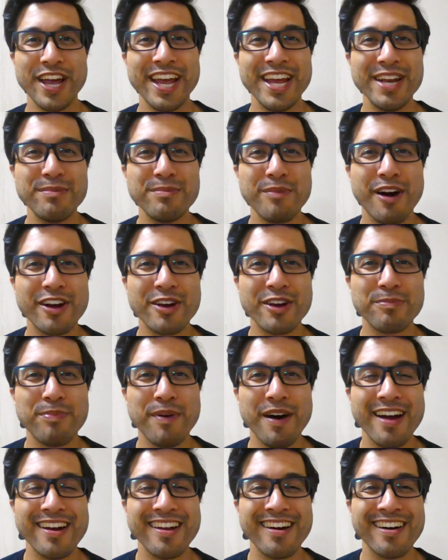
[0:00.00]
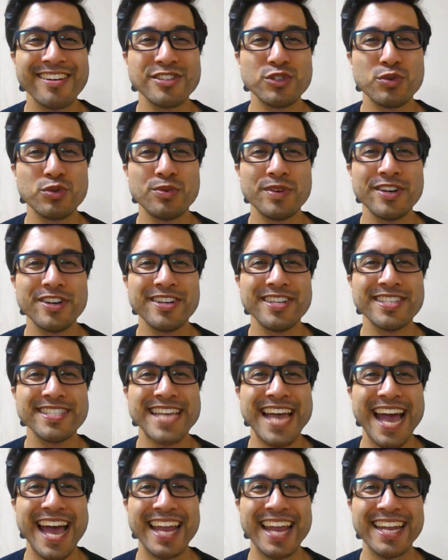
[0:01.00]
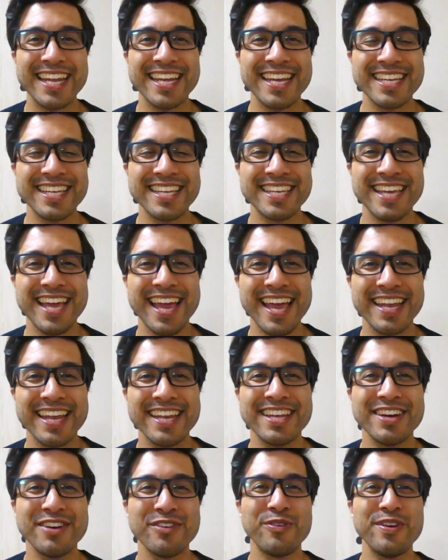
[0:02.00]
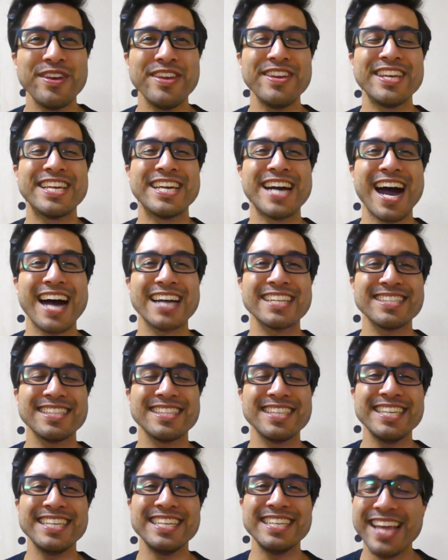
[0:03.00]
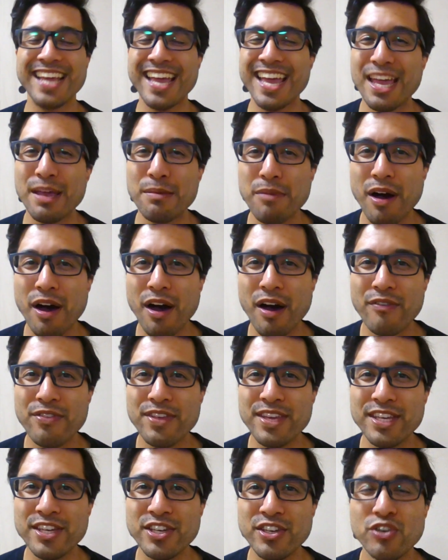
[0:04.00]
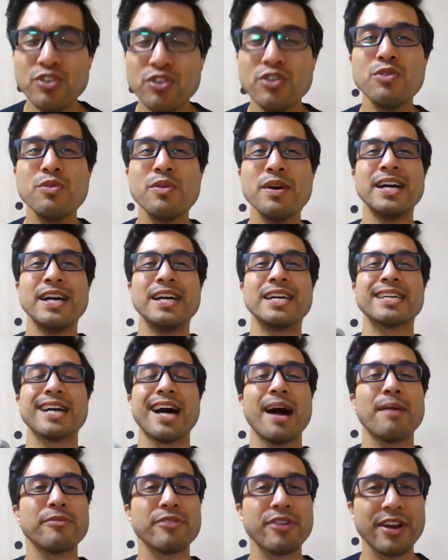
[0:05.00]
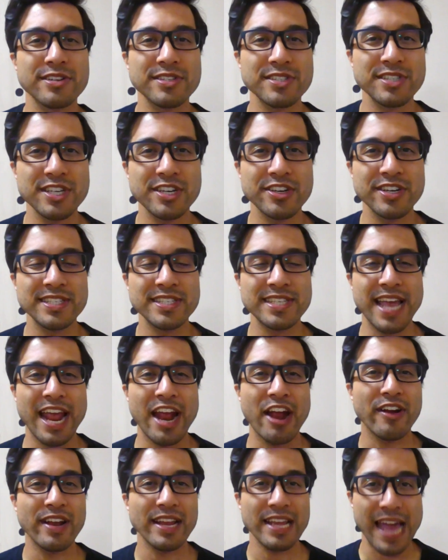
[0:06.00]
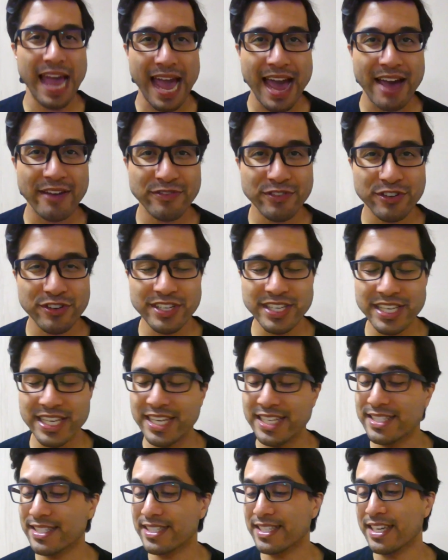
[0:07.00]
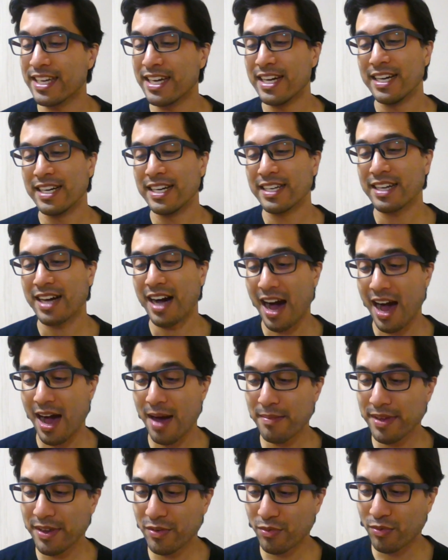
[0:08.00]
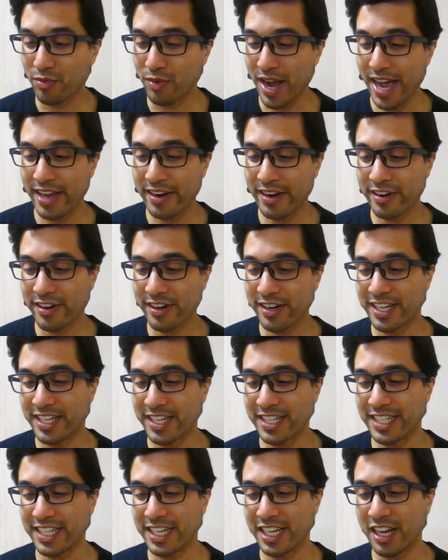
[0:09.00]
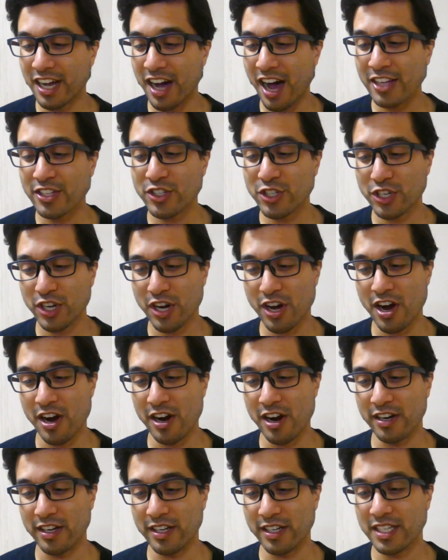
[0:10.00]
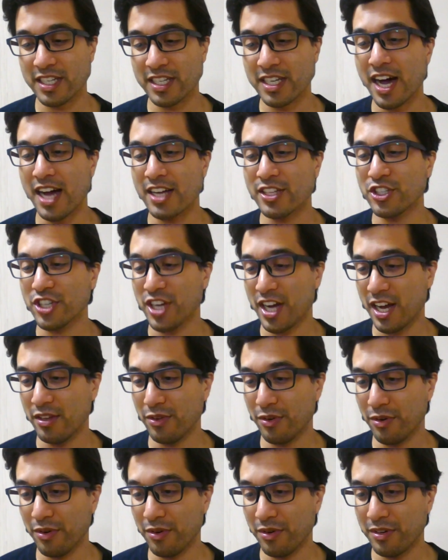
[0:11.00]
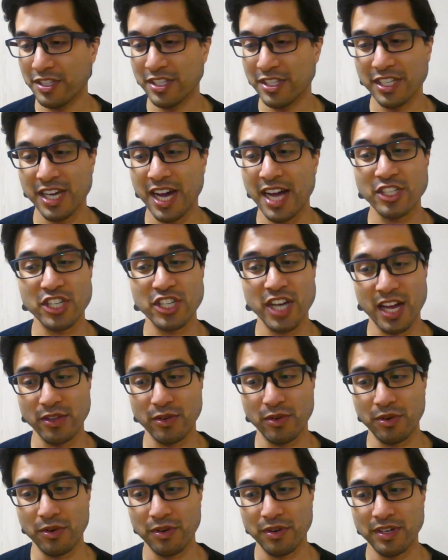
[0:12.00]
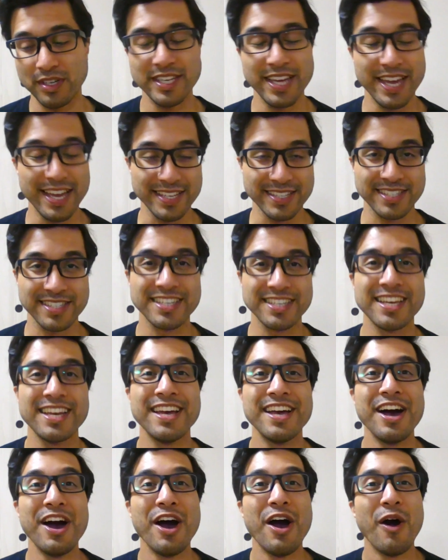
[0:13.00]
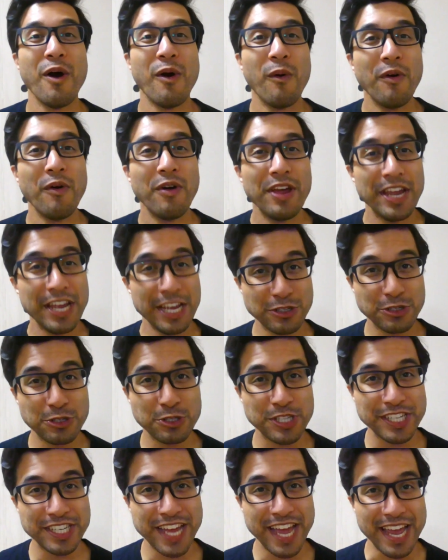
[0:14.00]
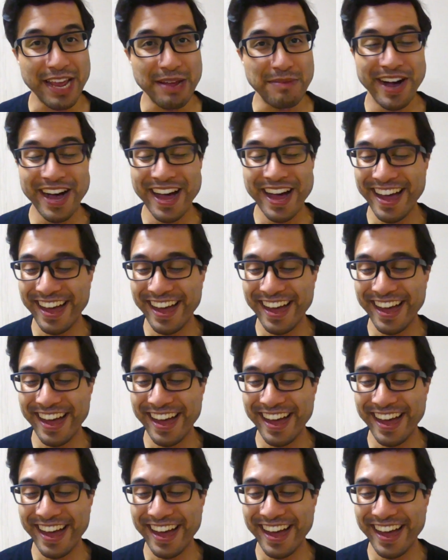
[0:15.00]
Trademark Bot on Twitter is at it again. We got the name of the new Kamen Rider series airing after Geats. Kamen Rider Gotchard. Gotchado. Gotchado. Yes. Interesting name.